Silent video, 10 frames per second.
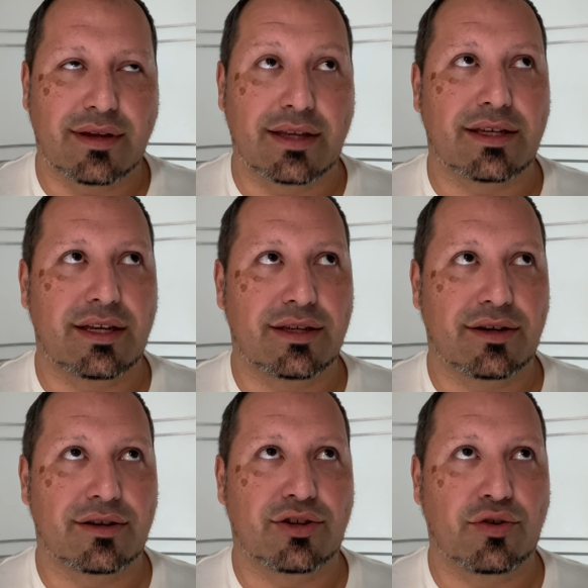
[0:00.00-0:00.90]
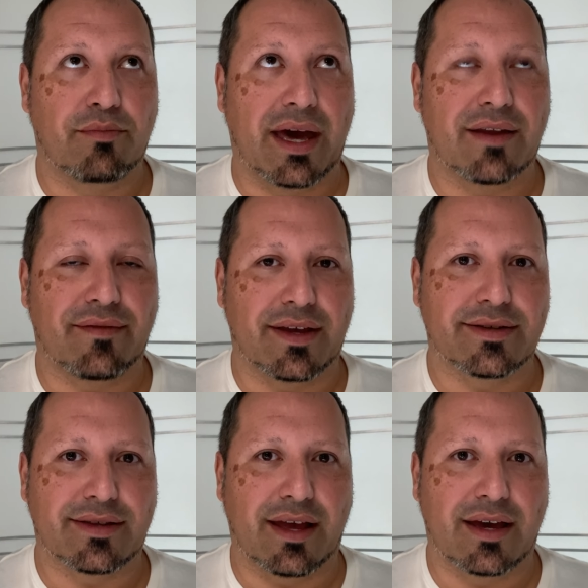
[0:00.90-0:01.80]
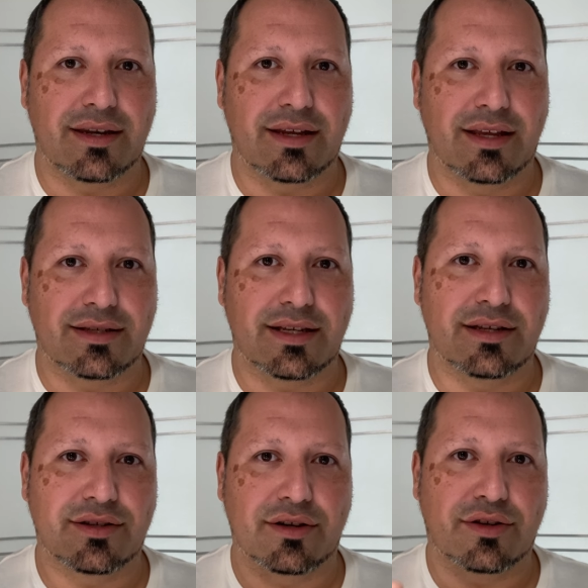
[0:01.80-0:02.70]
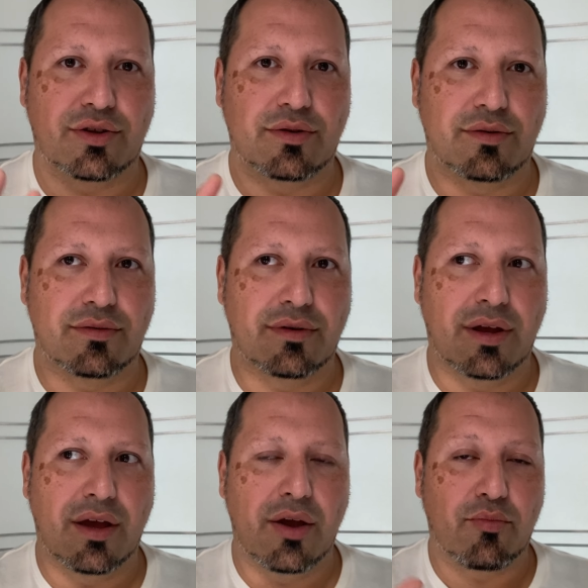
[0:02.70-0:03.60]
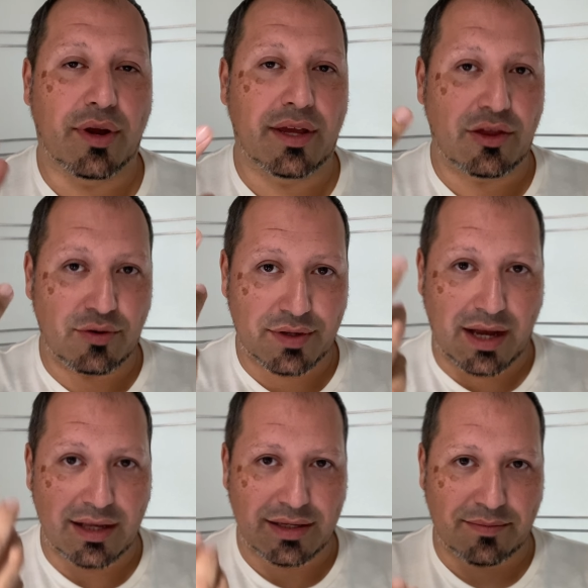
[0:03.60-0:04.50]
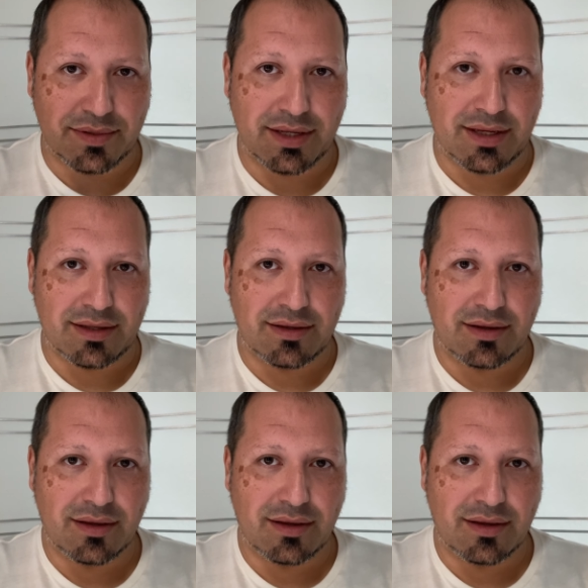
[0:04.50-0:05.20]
It's easier to manifest that. It's easier to bring those concepts in